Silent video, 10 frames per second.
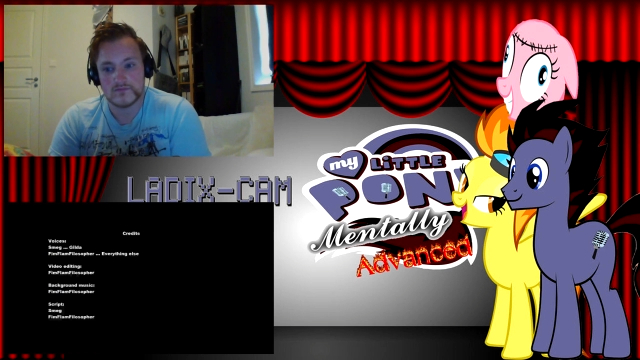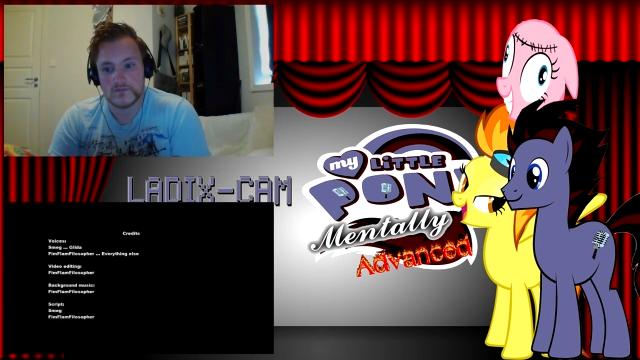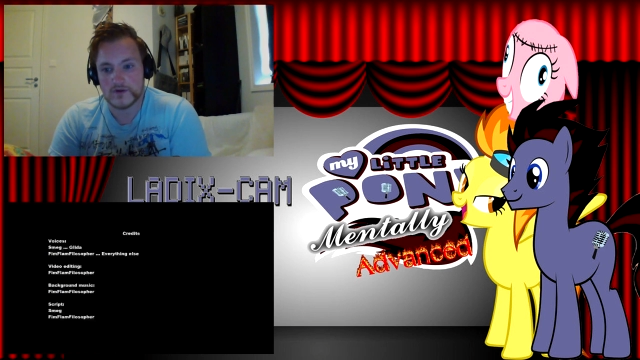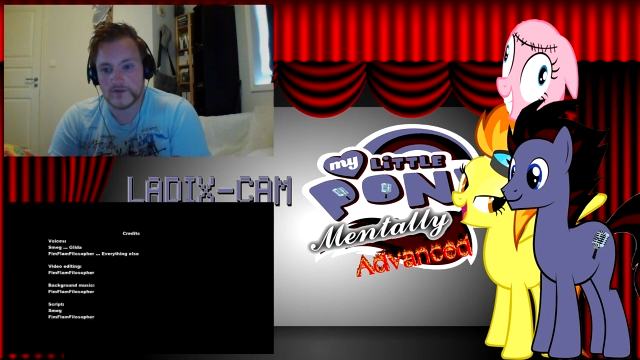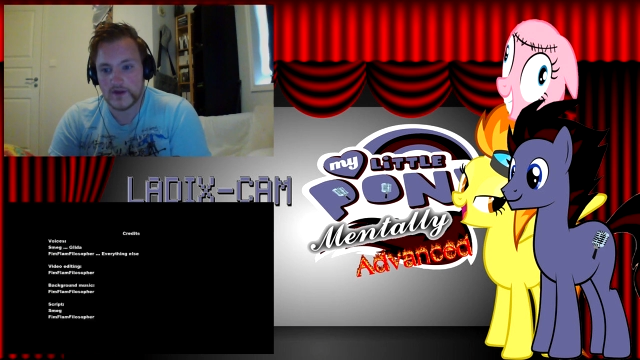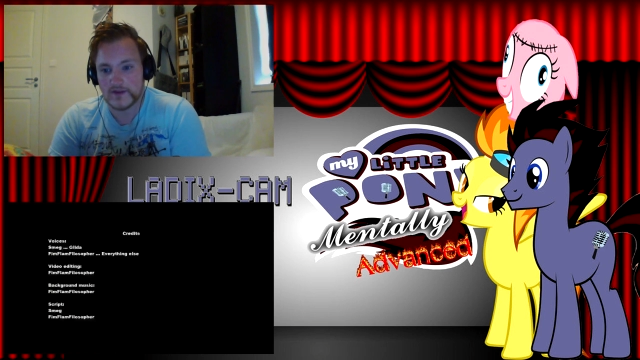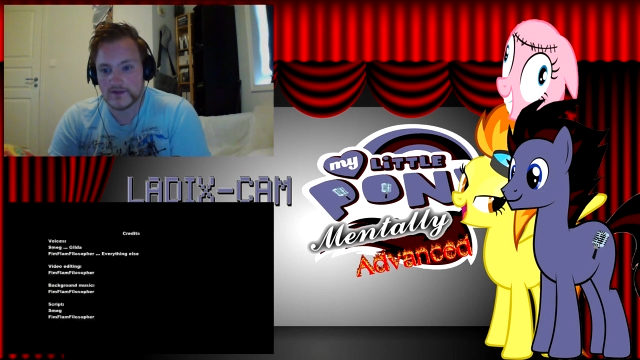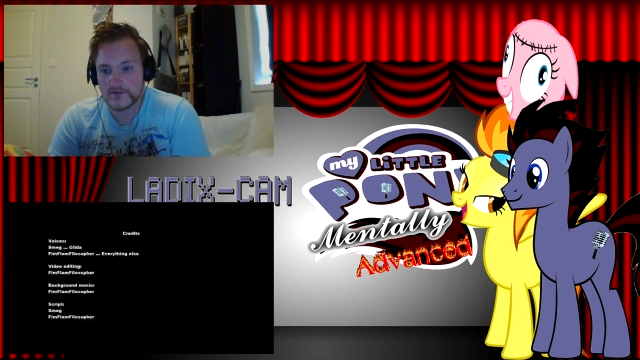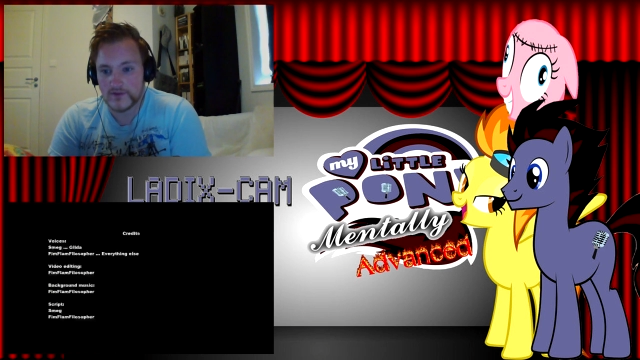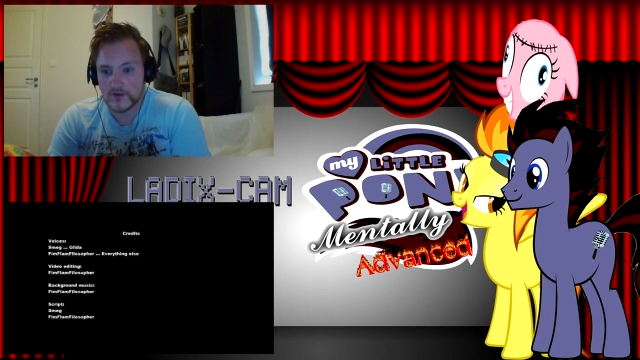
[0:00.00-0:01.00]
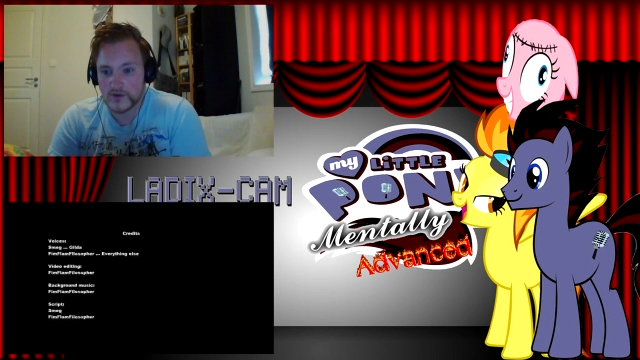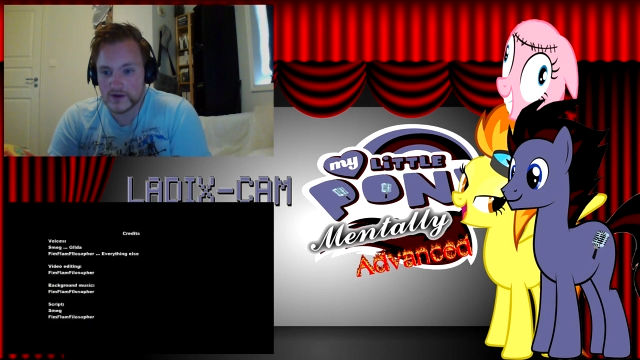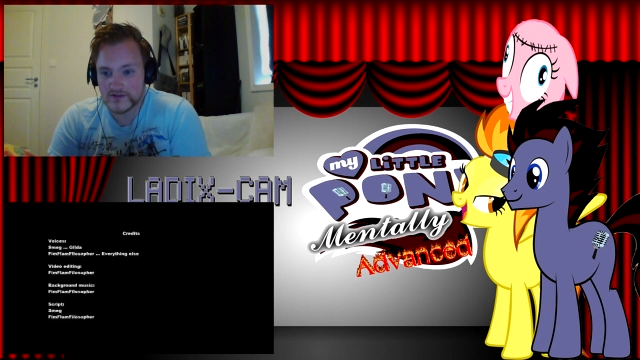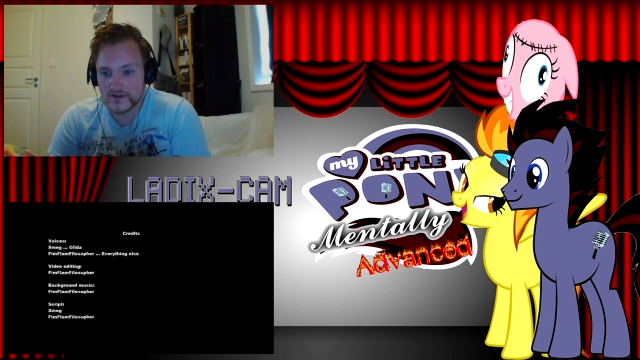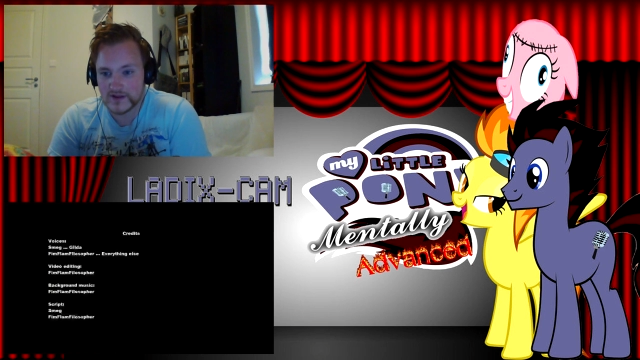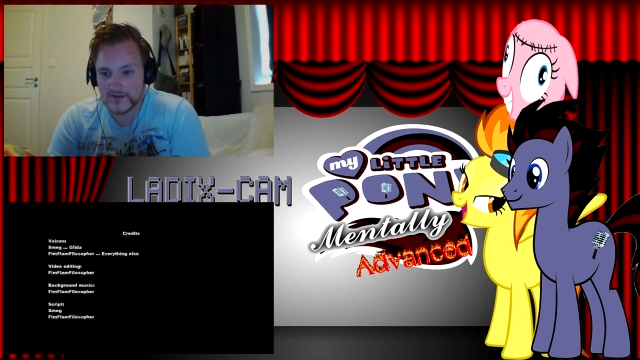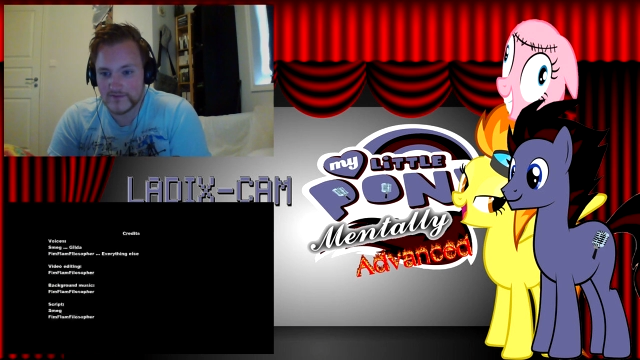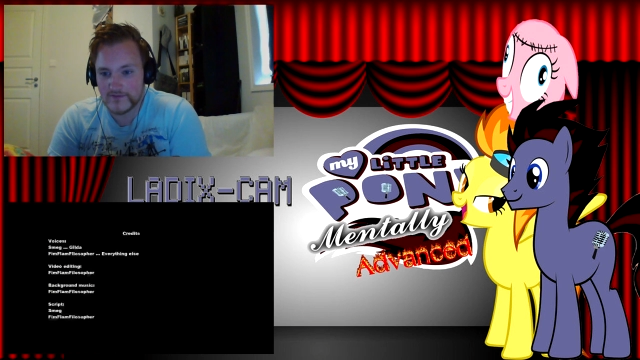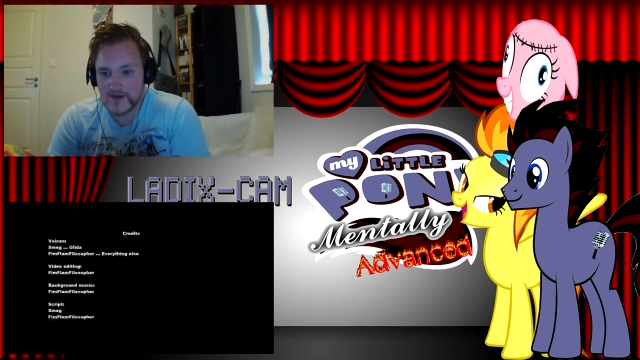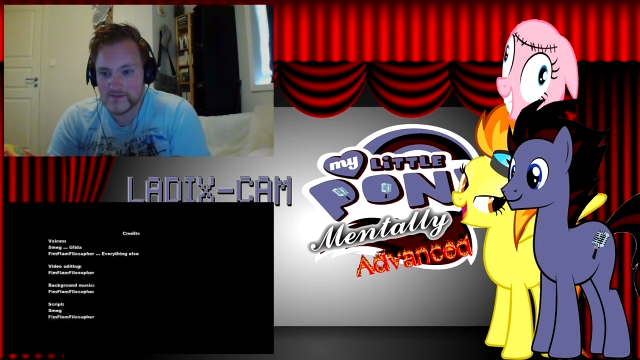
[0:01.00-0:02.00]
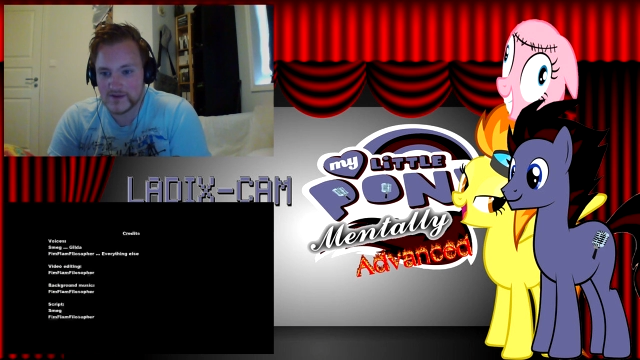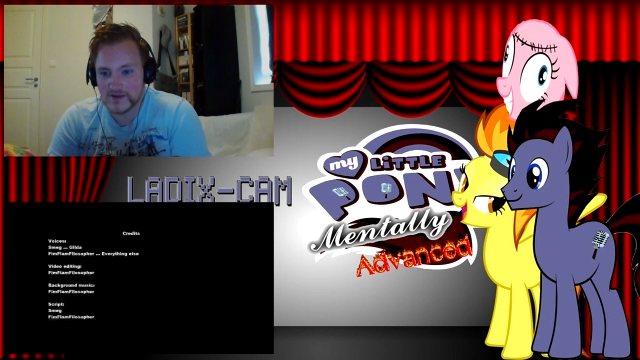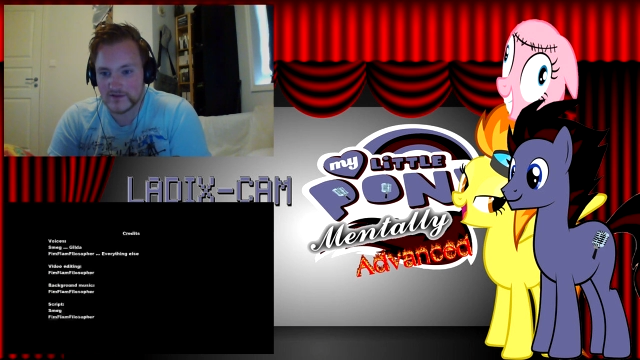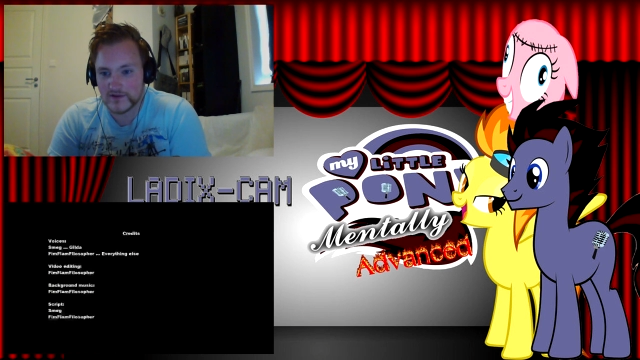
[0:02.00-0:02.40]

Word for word: I forgot that credits are like five minutes